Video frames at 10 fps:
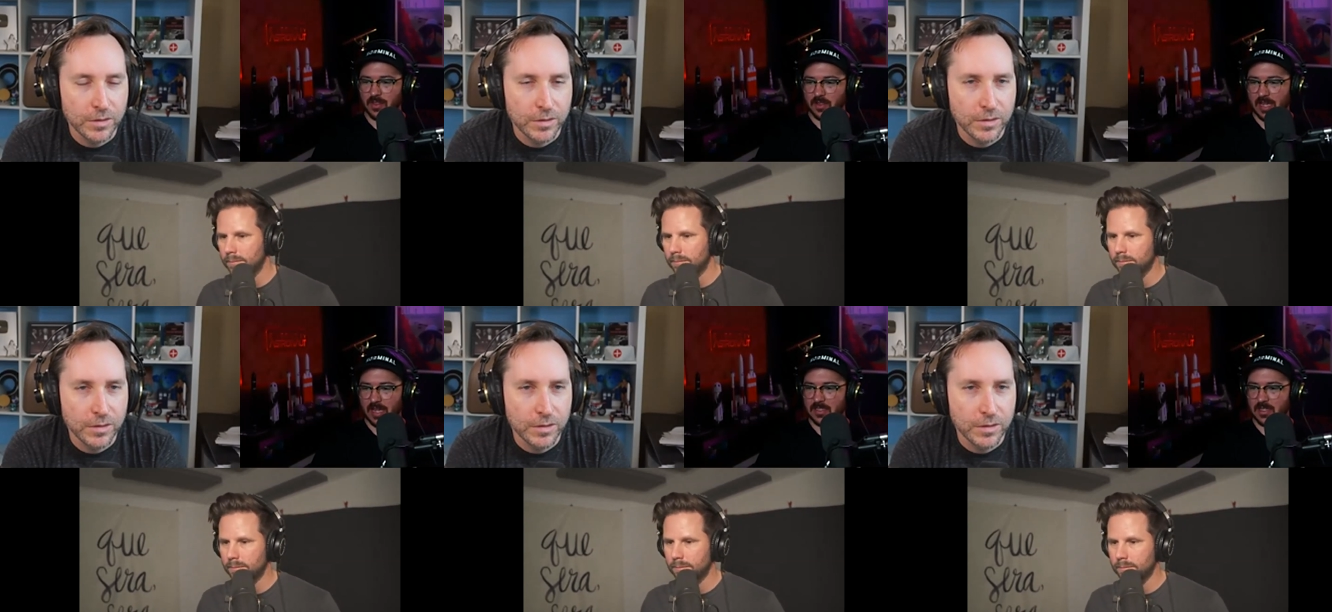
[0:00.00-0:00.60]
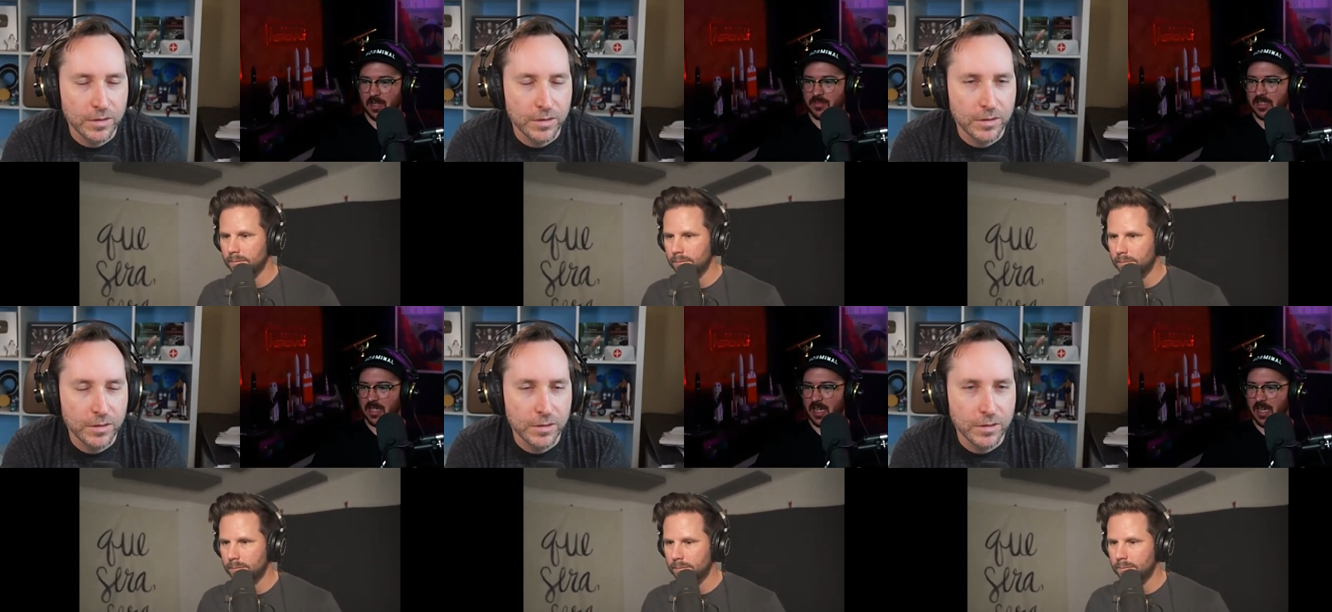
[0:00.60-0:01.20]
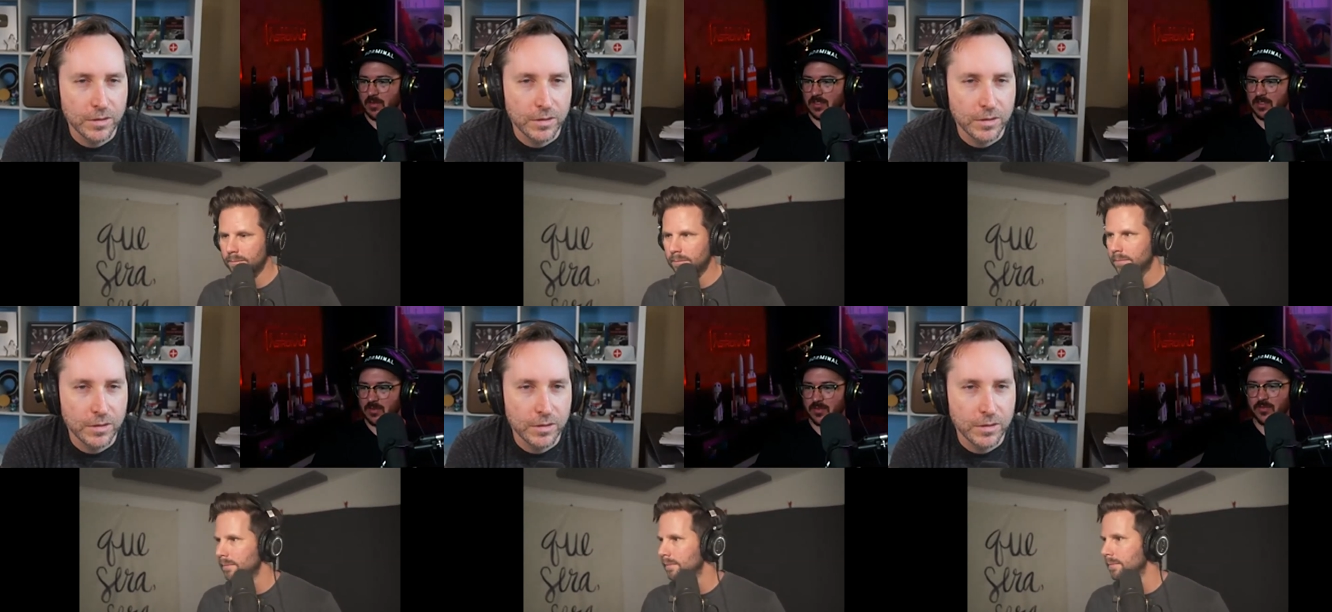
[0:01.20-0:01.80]
Speaker 1: last update they had was
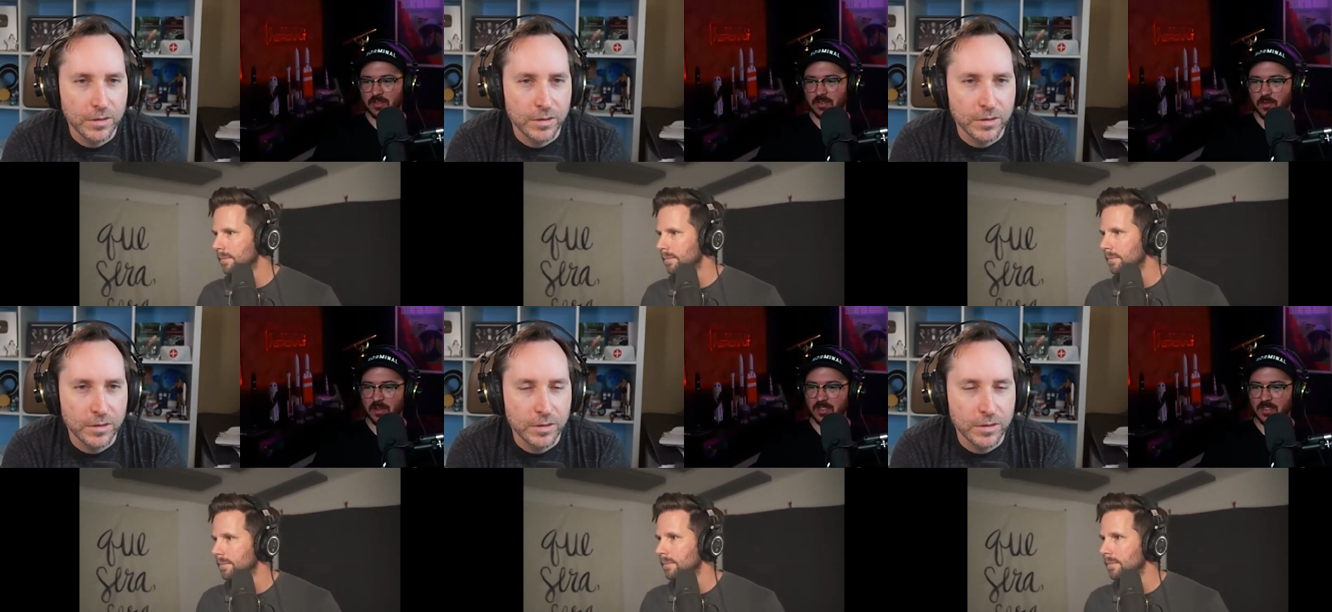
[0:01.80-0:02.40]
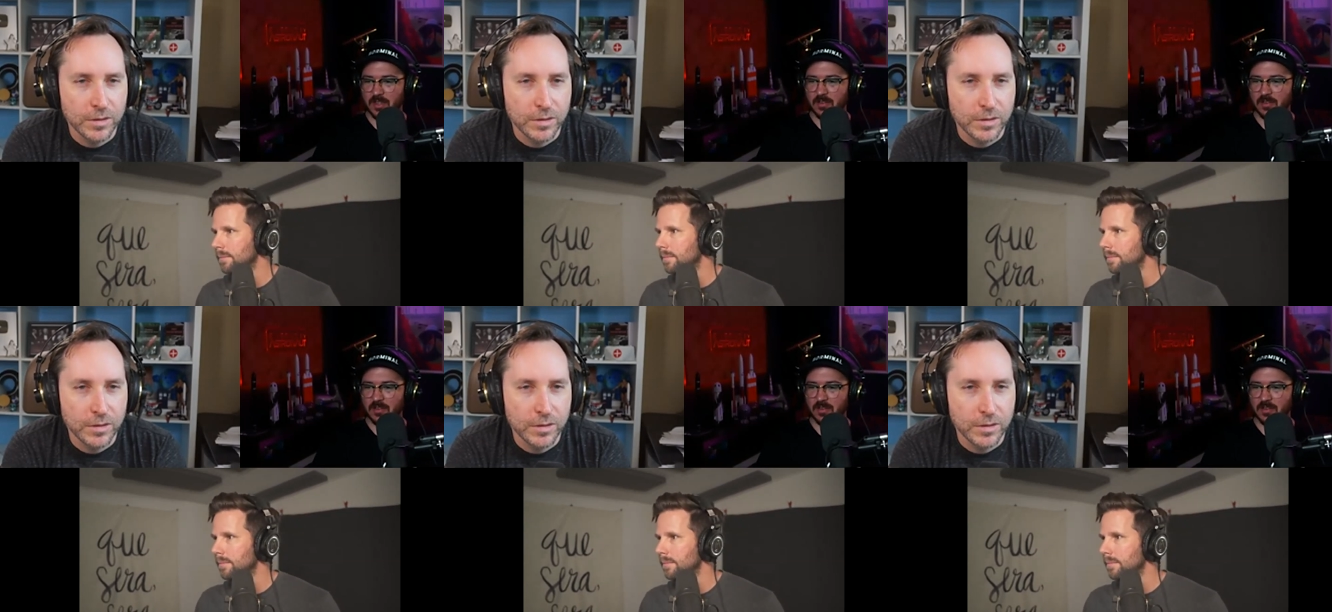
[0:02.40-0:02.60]
was 54 minutes ago.